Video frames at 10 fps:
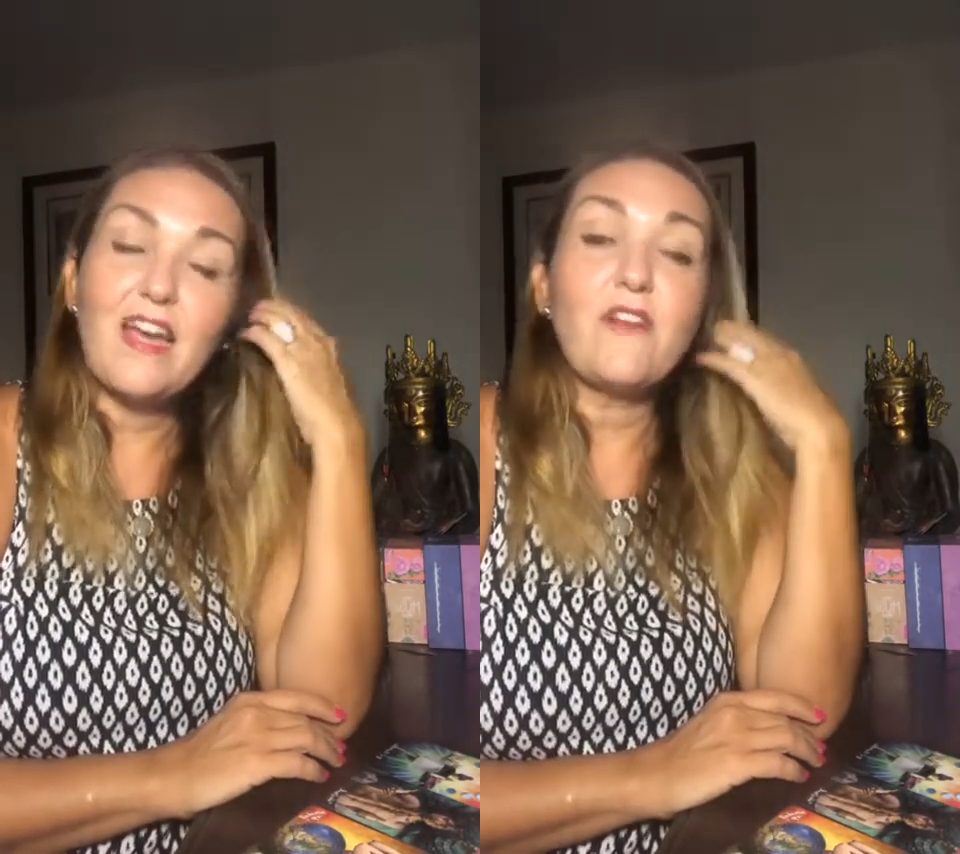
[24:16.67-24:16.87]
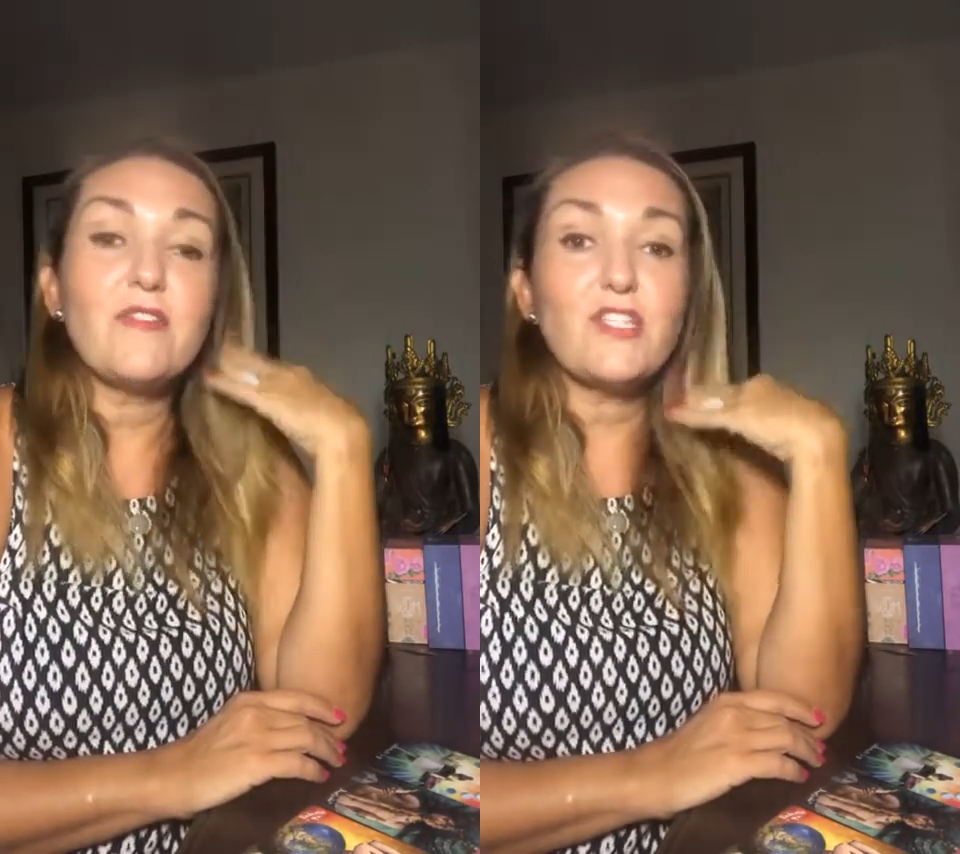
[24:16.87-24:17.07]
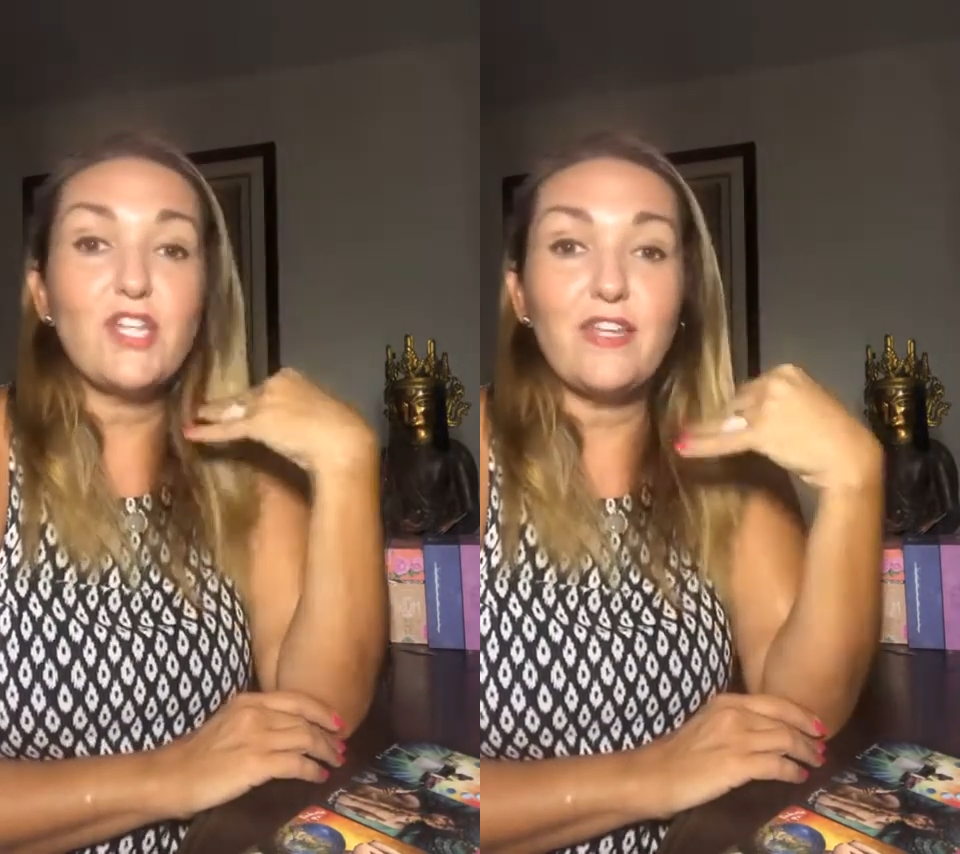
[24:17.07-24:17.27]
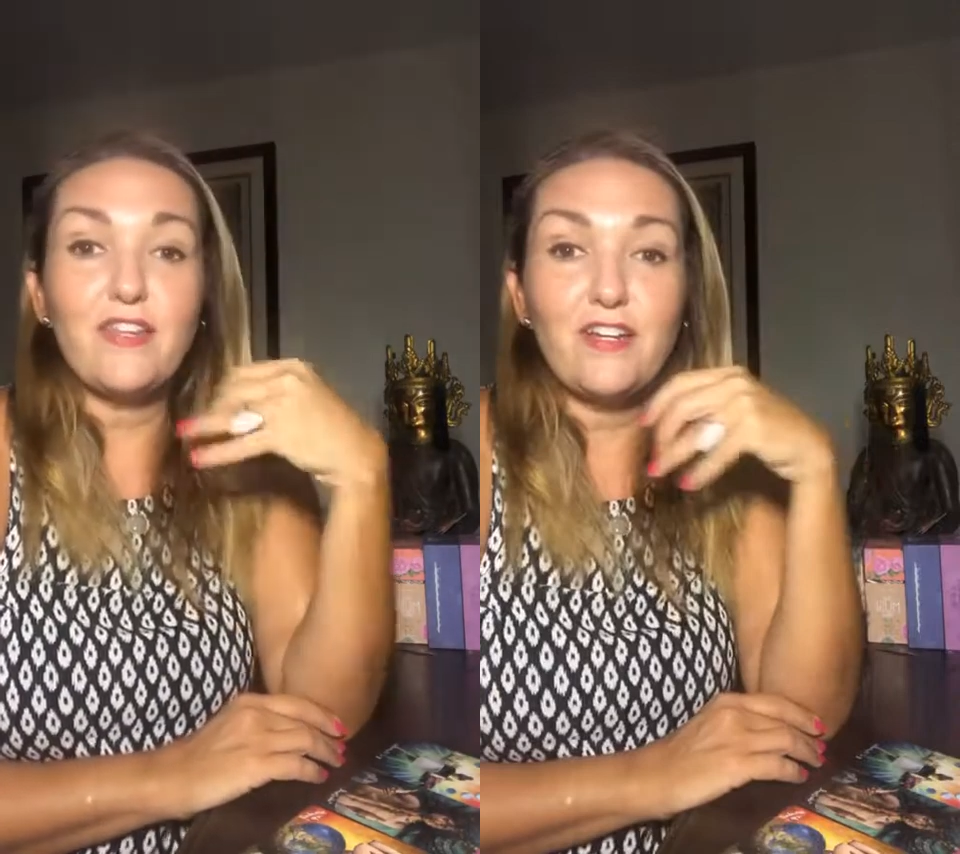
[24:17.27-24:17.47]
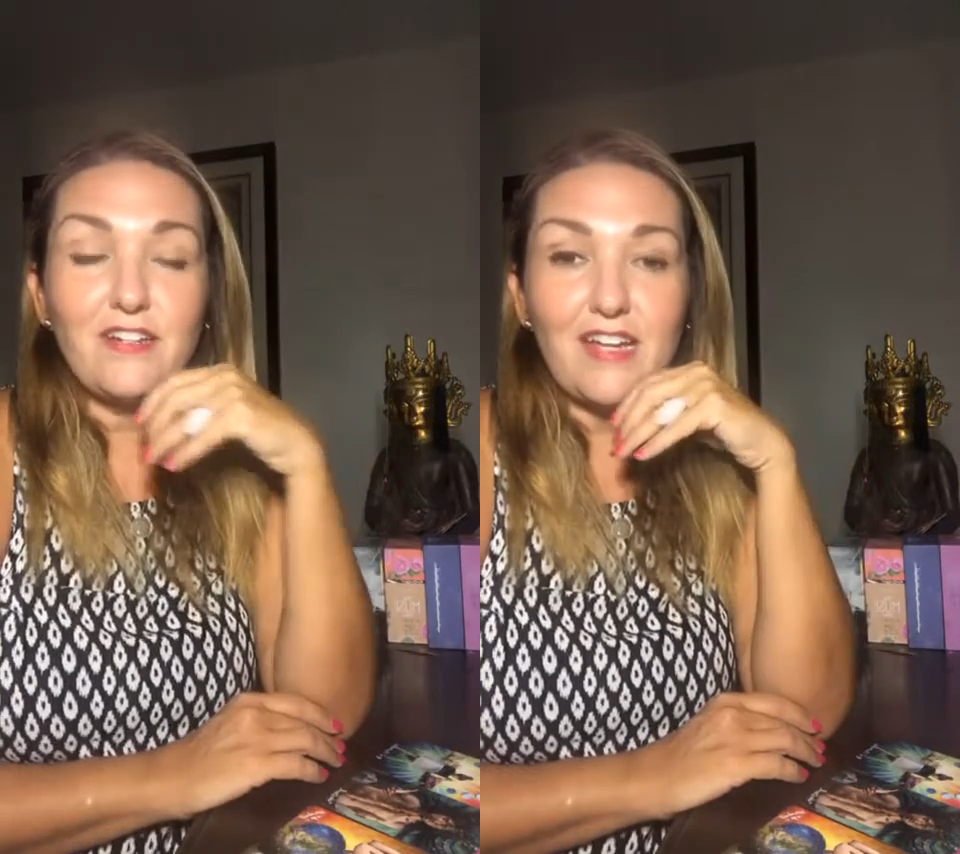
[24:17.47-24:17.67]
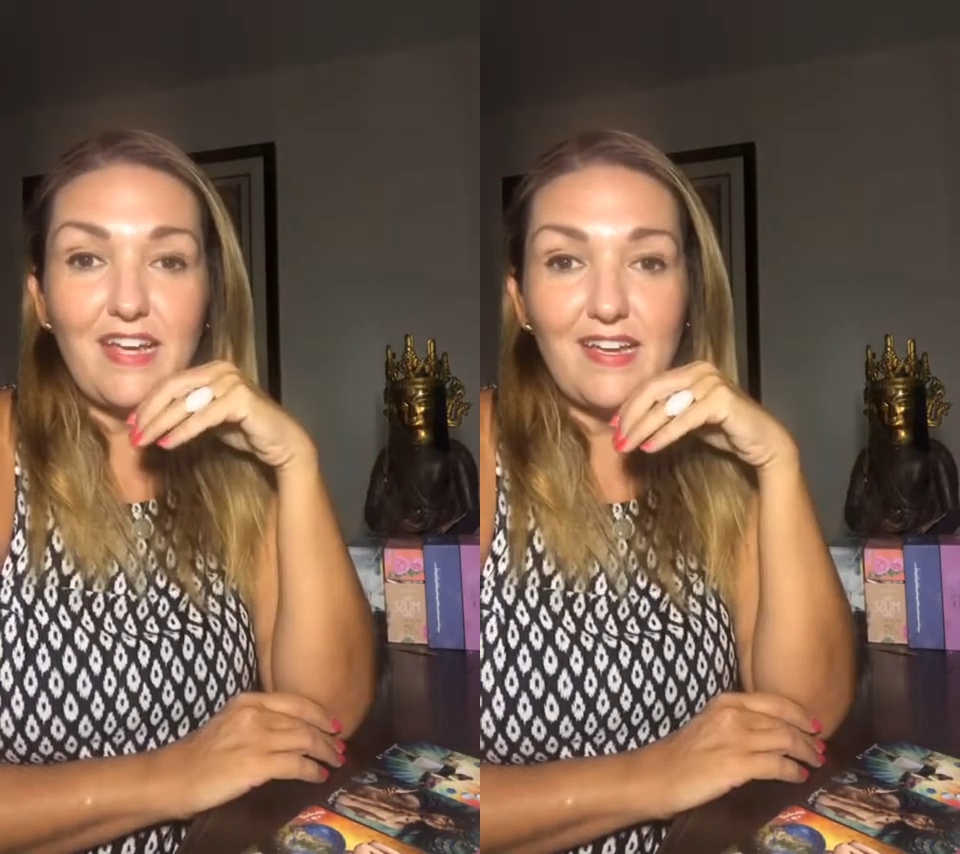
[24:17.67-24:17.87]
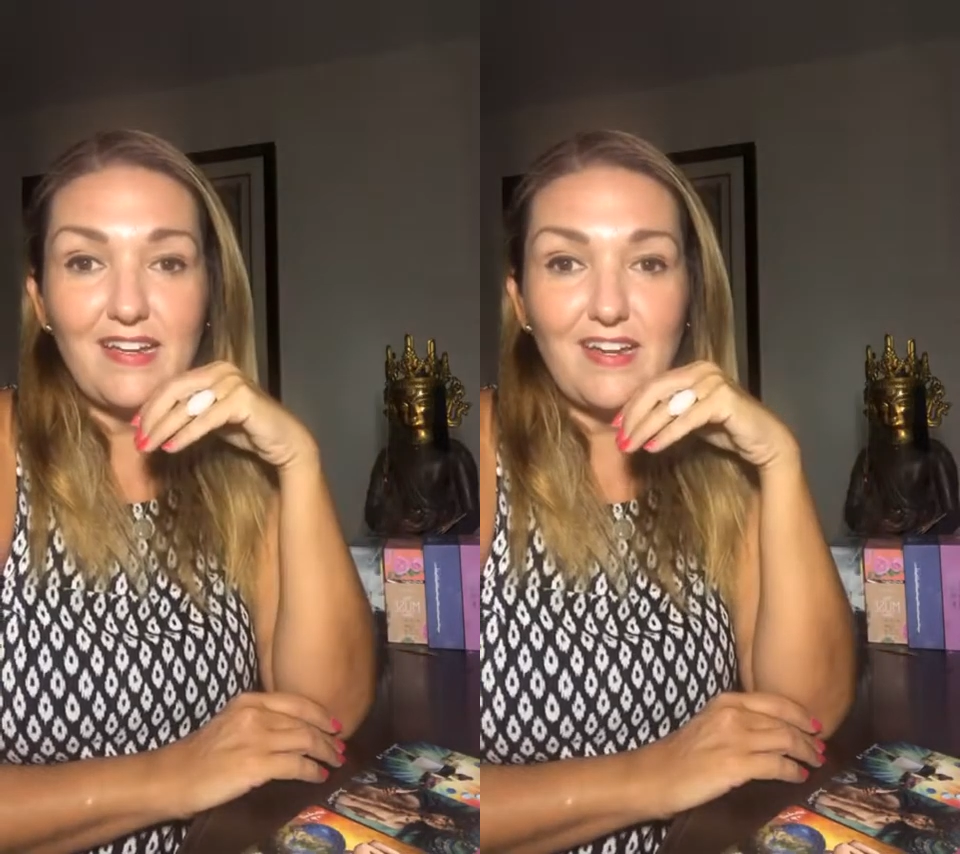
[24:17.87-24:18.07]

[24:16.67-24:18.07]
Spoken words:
of each other, and